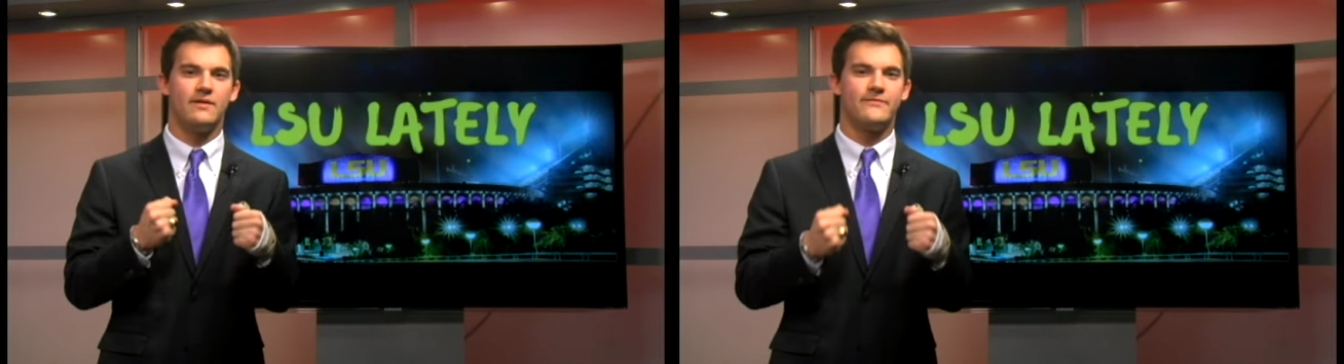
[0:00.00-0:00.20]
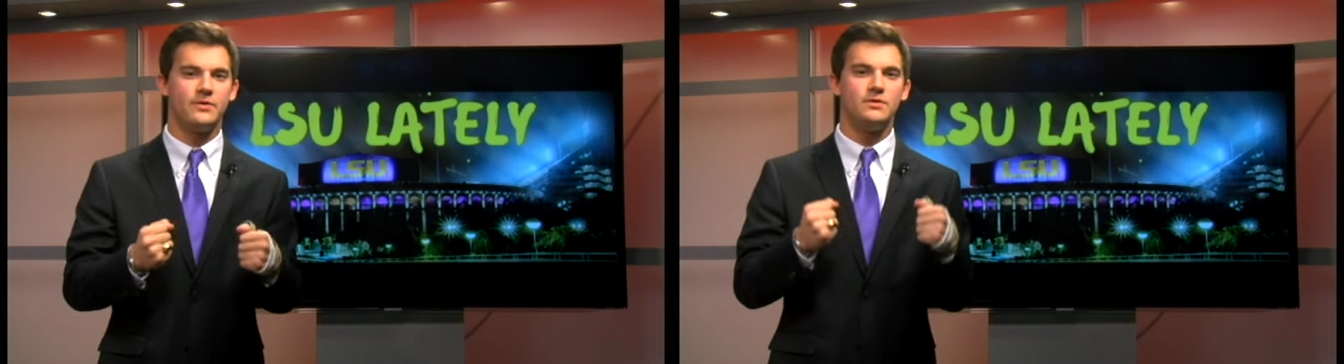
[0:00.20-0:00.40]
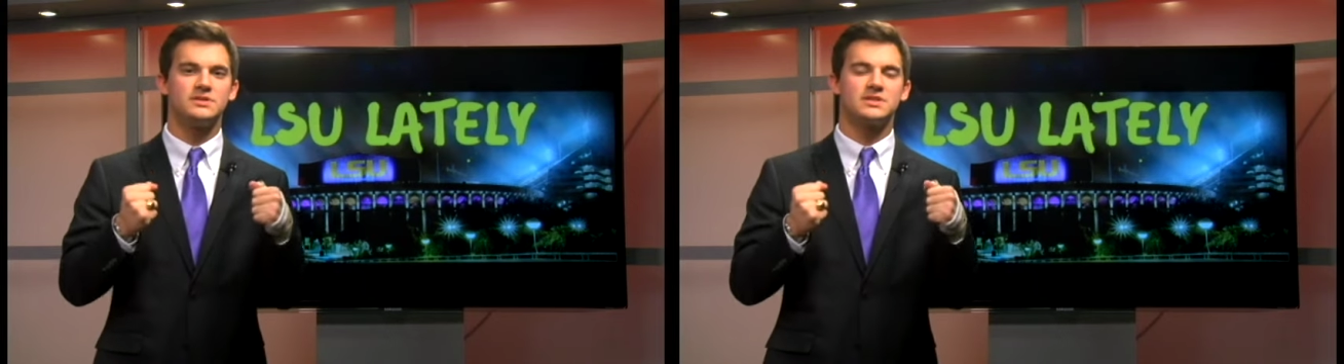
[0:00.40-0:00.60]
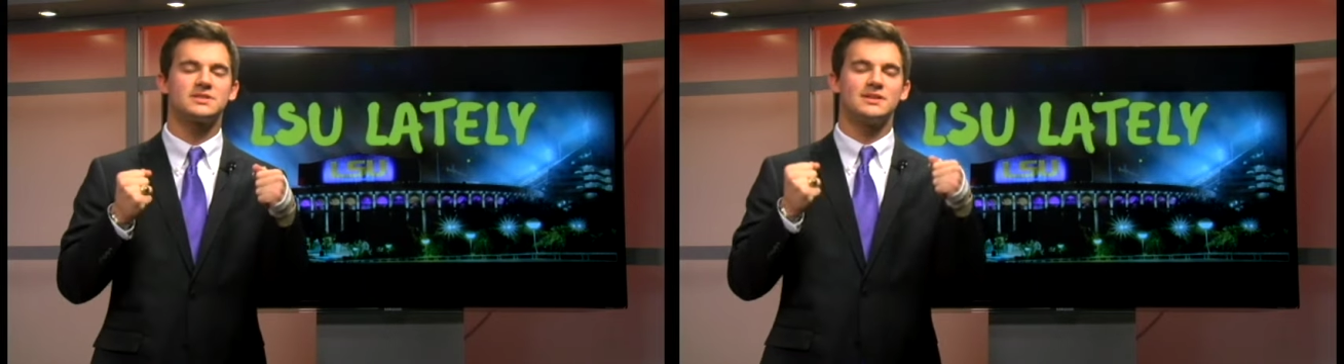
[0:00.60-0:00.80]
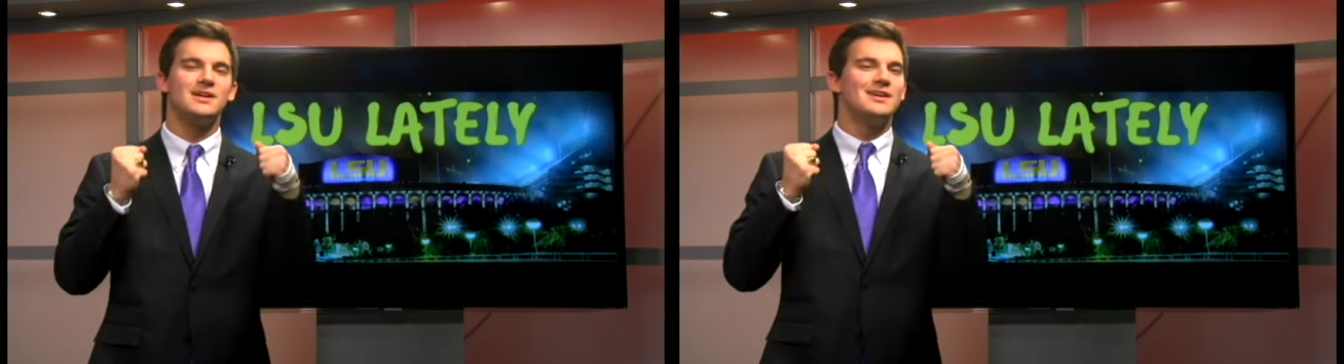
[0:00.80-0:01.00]
and food is
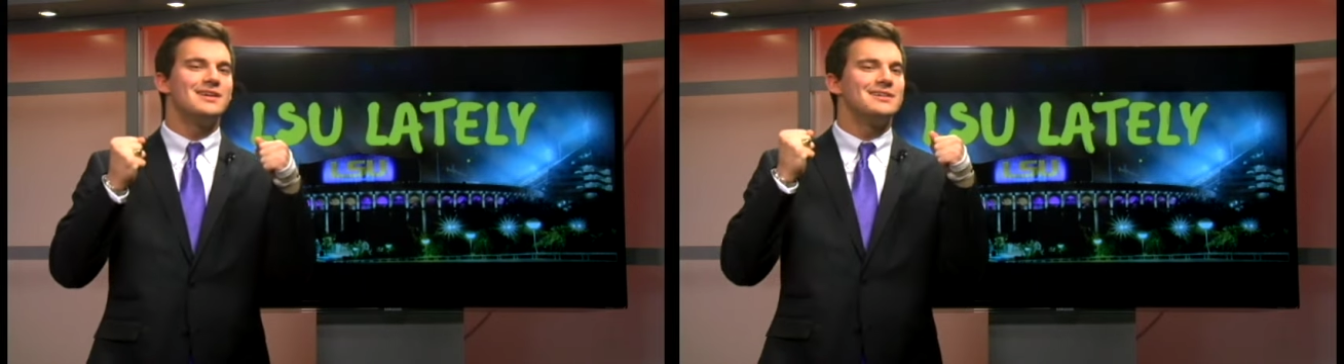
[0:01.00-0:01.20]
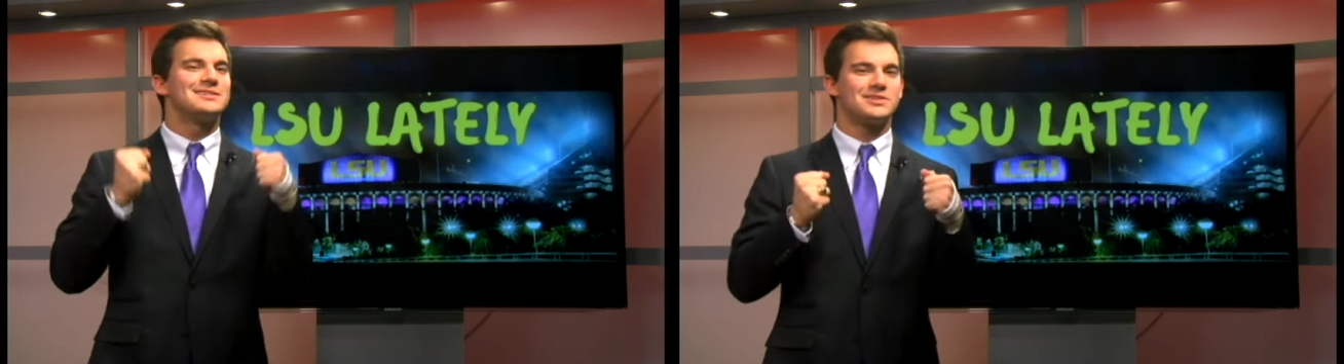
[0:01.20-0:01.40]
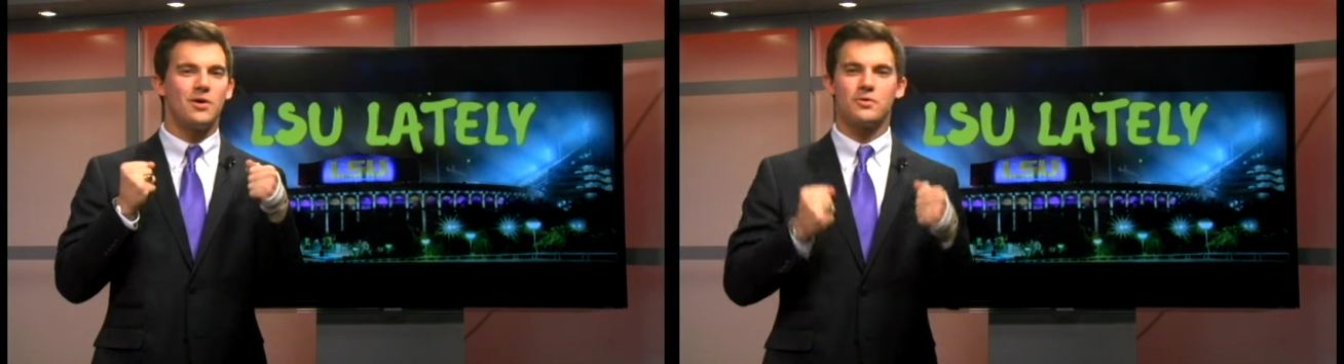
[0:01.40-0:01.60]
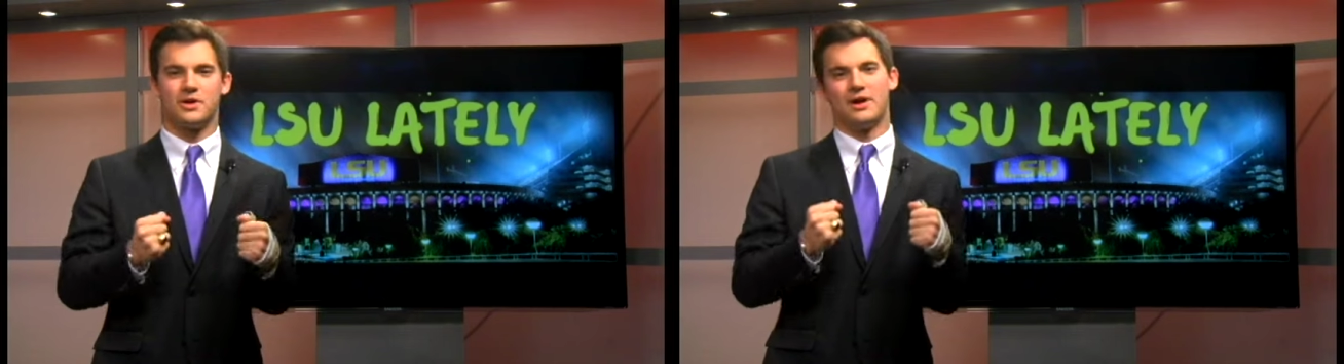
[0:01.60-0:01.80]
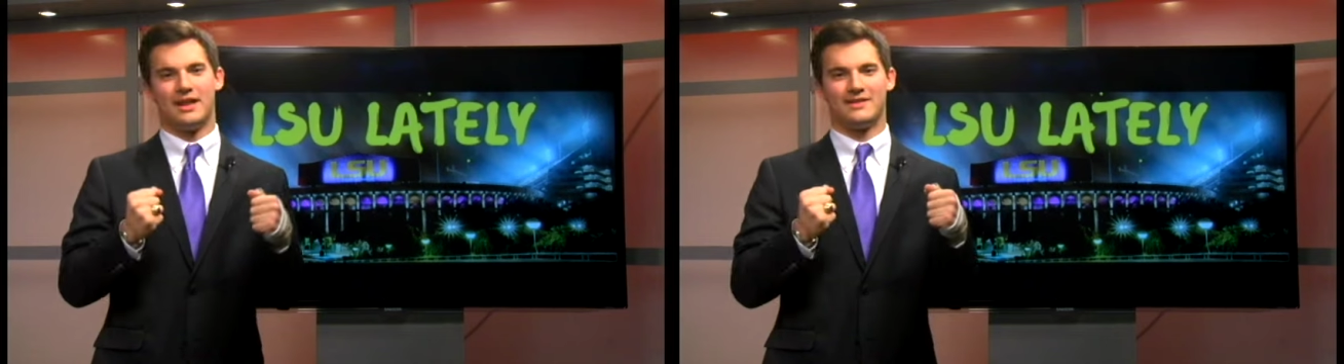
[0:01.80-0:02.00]
just so
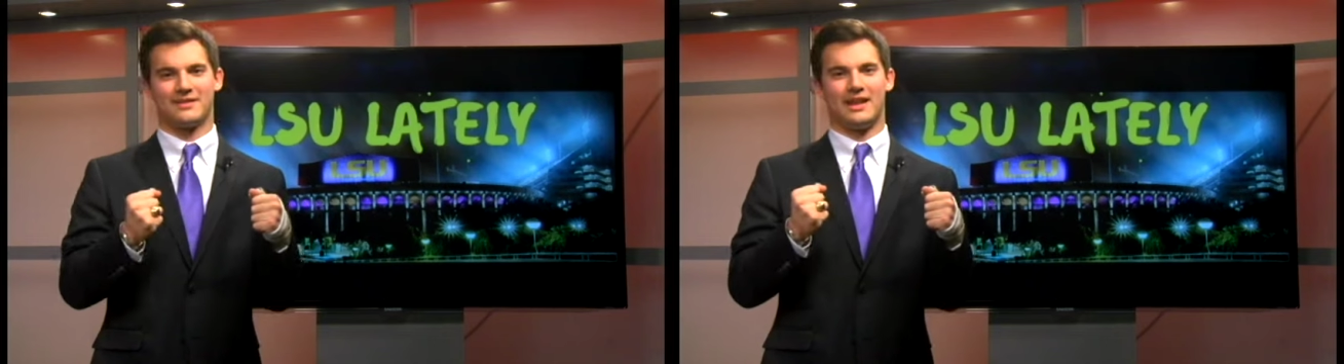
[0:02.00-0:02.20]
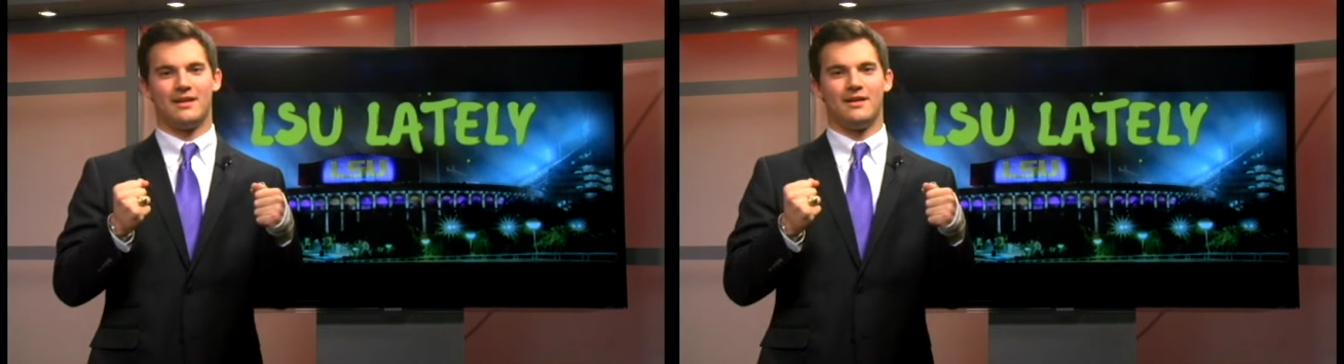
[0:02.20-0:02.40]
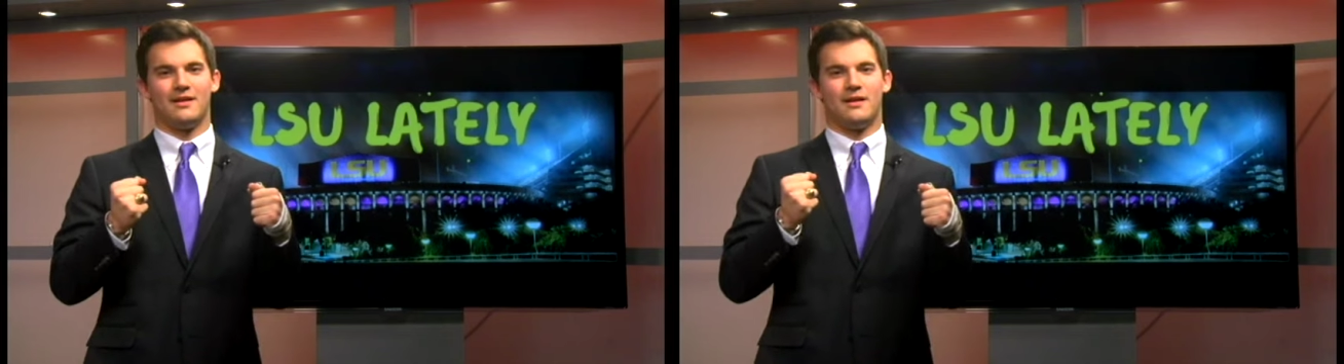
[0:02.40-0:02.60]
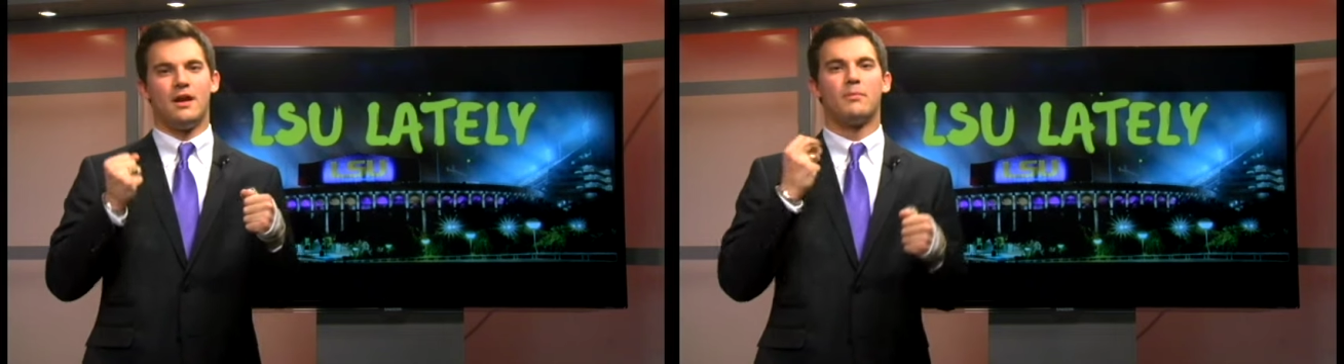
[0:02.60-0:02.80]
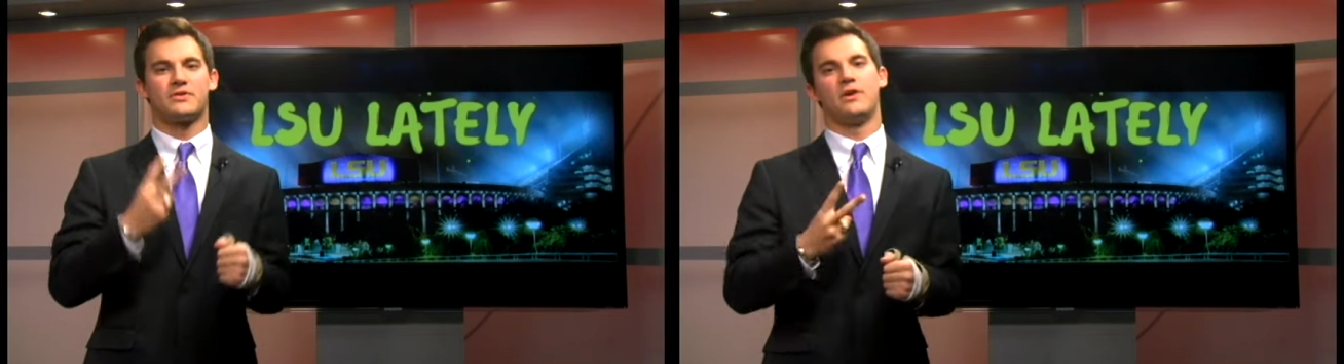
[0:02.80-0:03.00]
good, isn't it?
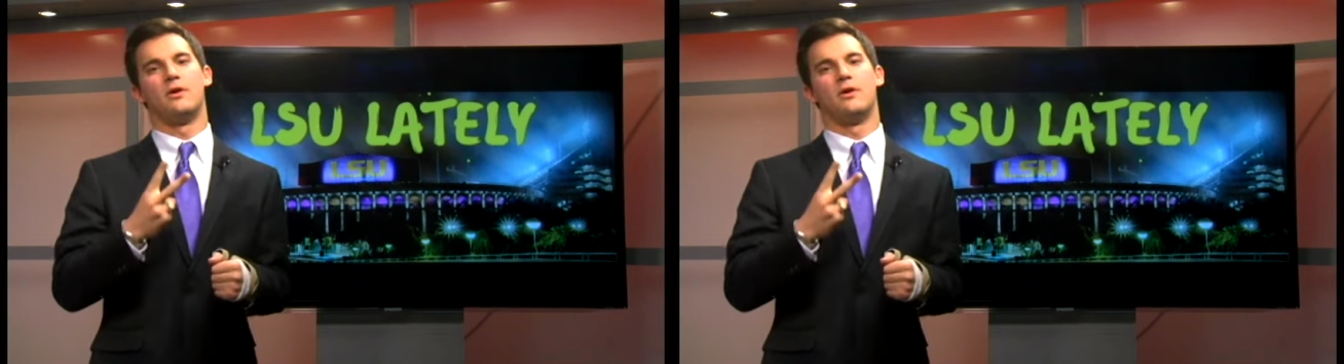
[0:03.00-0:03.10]
Number